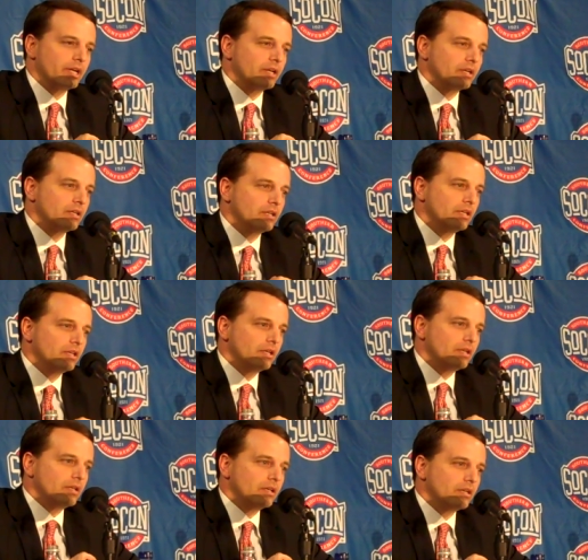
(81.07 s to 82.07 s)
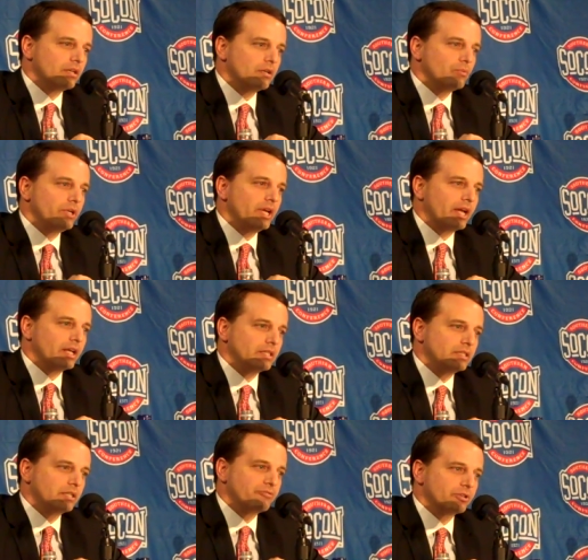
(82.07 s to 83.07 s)
And we had a
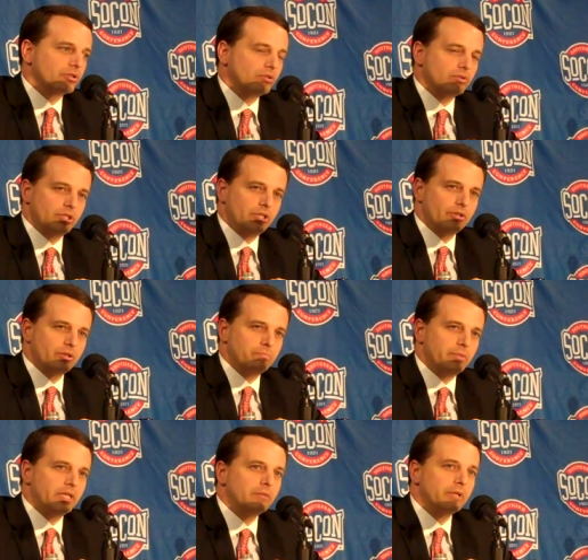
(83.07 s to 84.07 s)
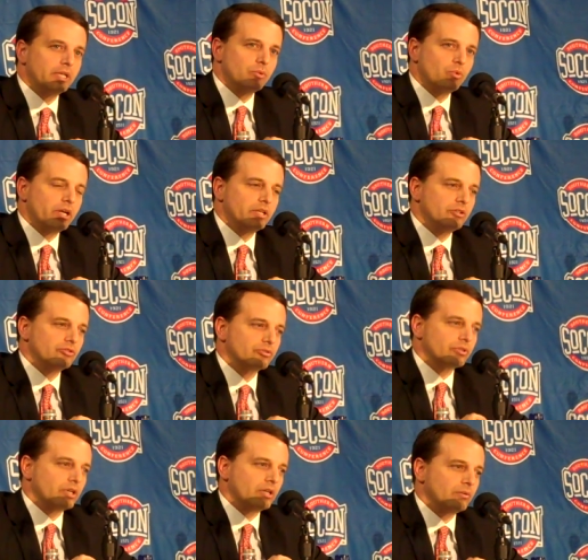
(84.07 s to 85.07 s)
difficult year in many, many
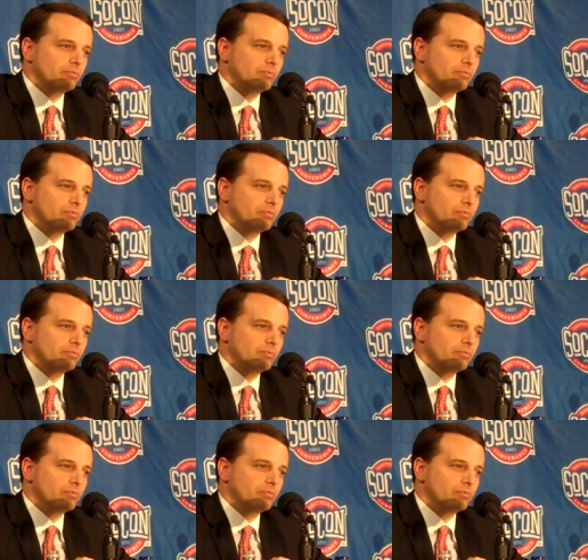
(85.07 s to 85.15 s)
ways,